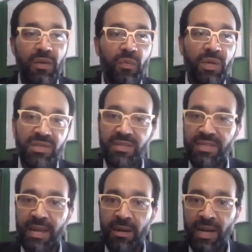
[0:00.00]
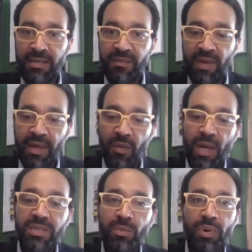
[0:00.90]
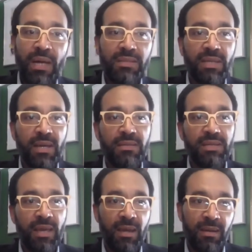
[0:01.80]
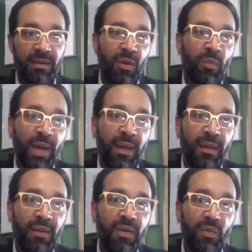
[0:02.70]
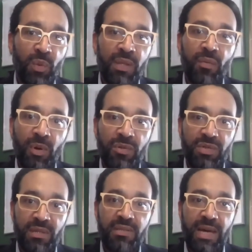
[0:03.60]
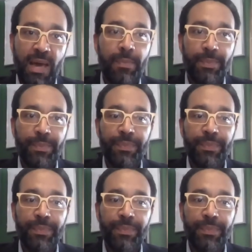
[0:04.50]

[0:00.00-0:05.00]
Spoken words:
We used a standardized evaluation process, and Array really rose to the top.